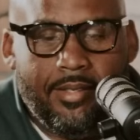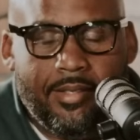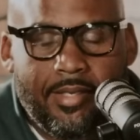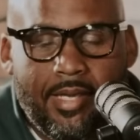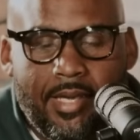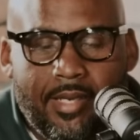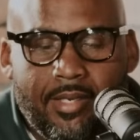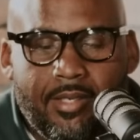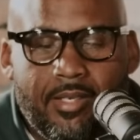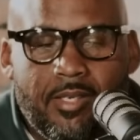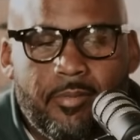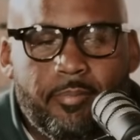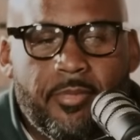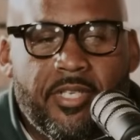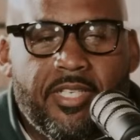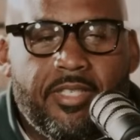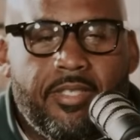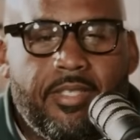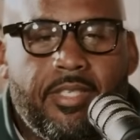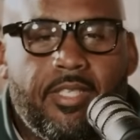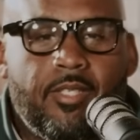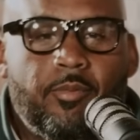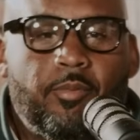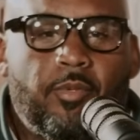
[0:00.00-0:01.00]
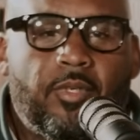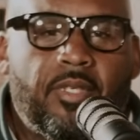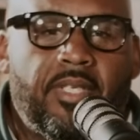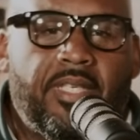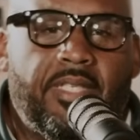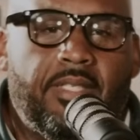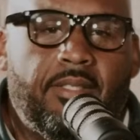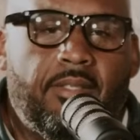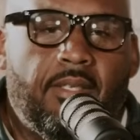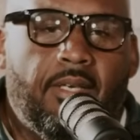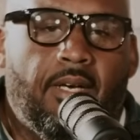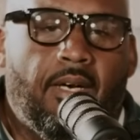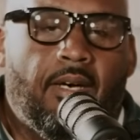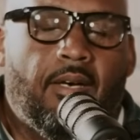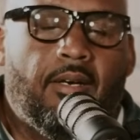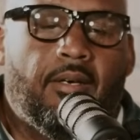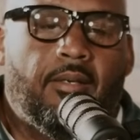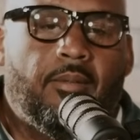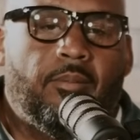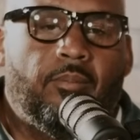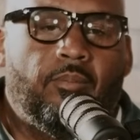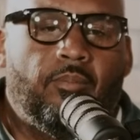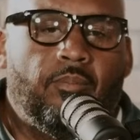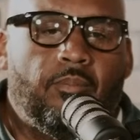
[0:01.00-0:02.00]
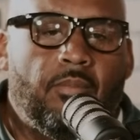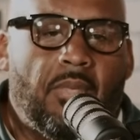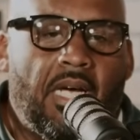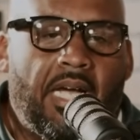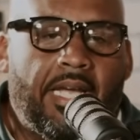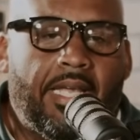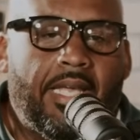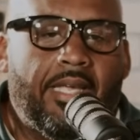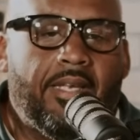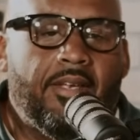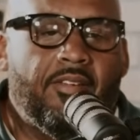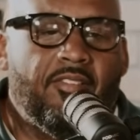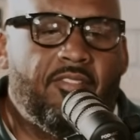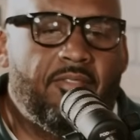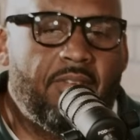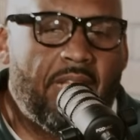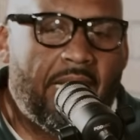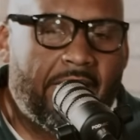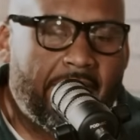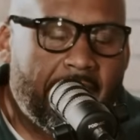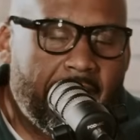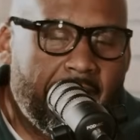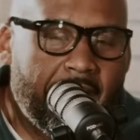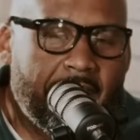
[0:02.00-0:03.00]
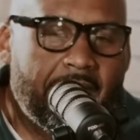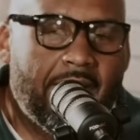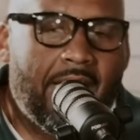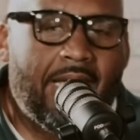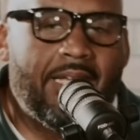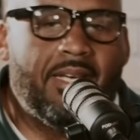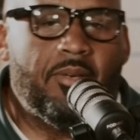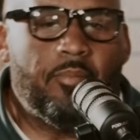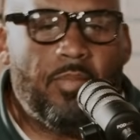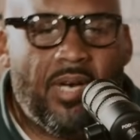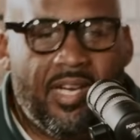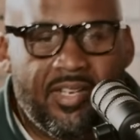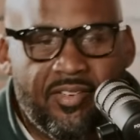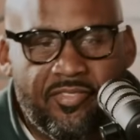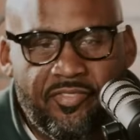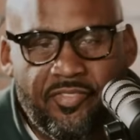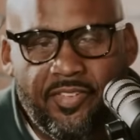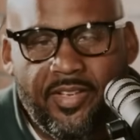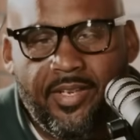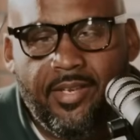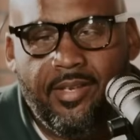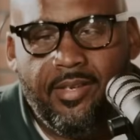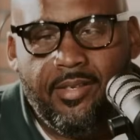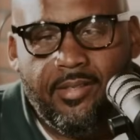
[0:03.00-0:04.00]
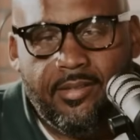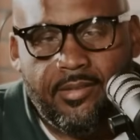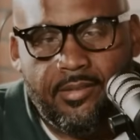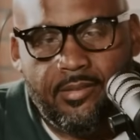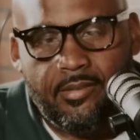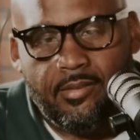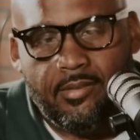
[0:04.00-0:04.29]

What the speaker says: a little bit deeper, and I get indicted by the feds.